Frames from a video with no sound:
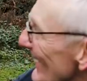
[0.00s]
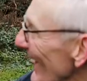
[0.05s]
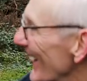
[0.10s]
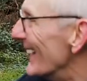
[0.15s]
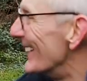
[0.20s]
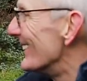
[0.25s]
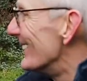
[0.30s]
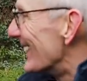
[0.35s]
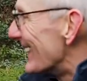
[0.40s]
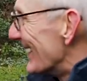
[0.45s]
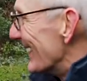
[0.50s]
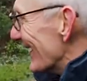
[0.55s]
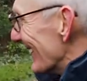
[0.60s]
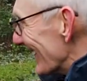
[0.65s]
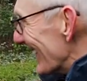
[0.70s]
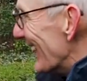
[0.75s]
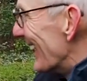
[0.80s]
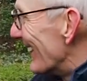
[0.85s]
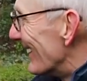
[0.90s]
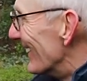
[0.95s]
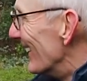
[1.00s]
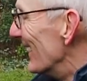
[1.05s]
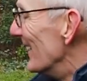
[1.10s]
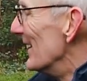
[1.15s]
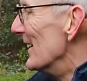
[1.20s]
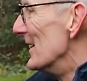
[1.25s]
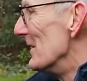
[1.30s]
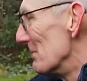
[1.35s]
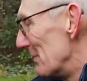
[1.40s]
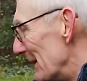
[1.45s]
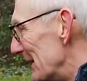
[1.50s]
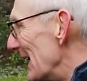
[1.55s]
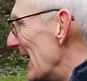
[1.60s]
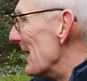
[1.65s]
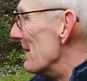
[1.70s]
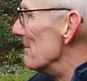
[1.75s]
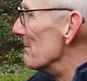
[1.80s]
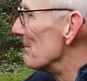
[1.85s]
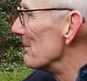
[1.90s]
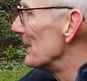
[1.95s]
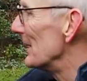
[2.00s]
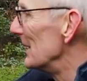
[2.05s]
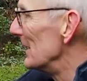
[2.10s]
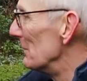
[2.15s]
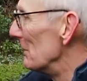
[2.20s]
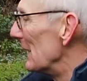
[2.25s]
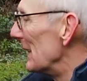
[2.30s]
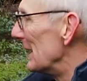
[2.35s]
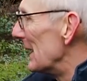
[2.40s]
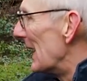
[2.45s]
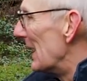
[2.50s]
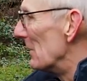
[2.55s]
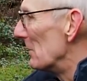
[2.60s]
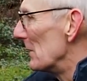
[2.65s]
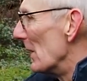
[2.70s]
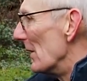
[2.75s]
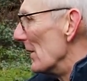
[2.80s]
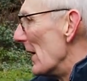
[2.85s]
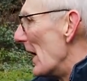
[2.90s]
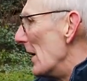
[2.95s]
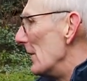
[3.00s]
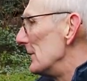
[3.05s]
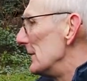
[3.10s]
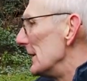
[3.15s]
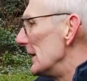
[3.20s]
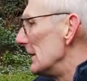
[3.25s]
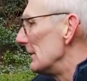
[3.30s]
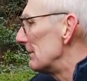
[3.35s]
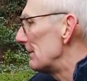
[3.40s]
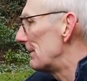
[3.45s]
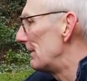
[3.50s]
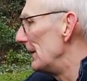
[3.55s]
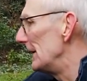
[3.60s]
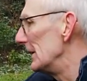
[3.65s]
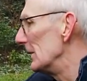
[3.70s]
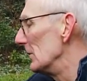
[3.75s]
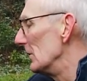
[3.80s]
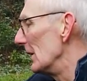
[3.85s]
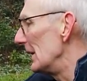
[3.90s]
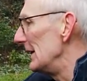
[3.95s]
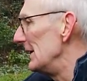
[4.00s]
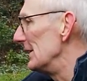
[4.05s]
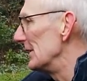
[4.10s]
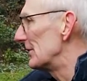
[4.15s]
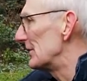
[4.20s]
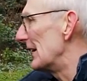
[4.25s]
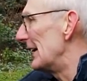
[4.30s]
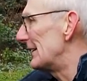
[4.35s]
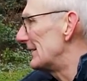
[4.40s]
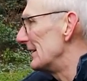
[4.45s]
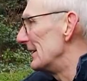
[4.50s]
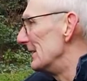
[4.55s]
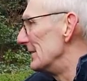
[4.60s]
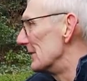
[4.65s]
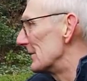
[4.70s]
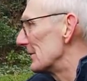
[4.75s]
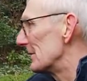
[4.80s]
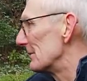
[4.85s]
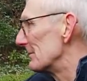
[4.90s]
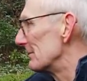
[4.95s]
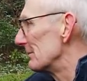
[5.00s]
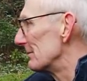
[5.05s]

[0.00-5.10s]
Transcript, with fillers: Where yep. do I go now? But yeah, we held on. How did it feel in the settings?